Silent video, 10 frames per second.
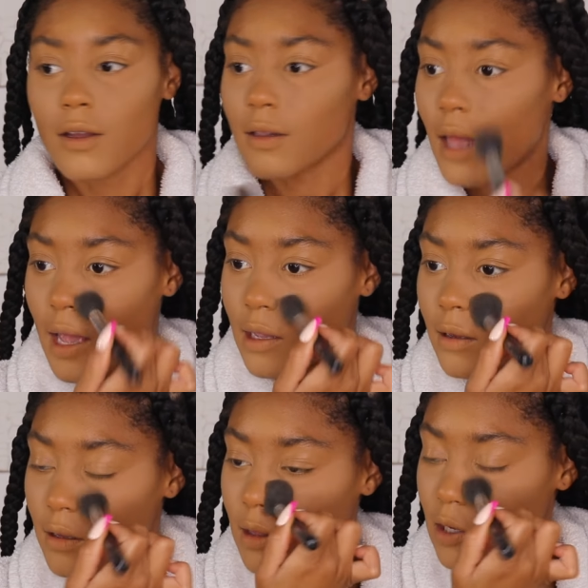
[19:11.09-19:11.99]
like
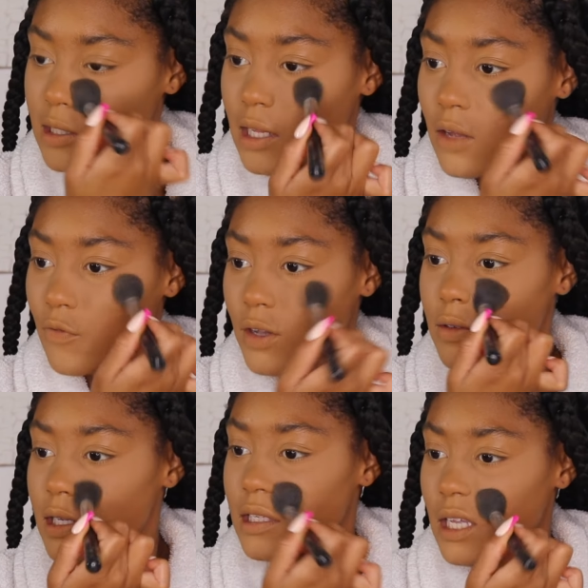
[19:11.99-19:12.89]
there's nothing for you
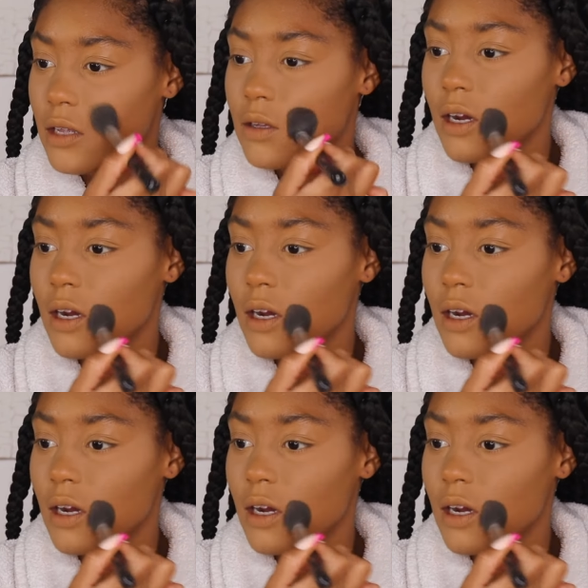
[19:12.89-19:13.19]
to see, you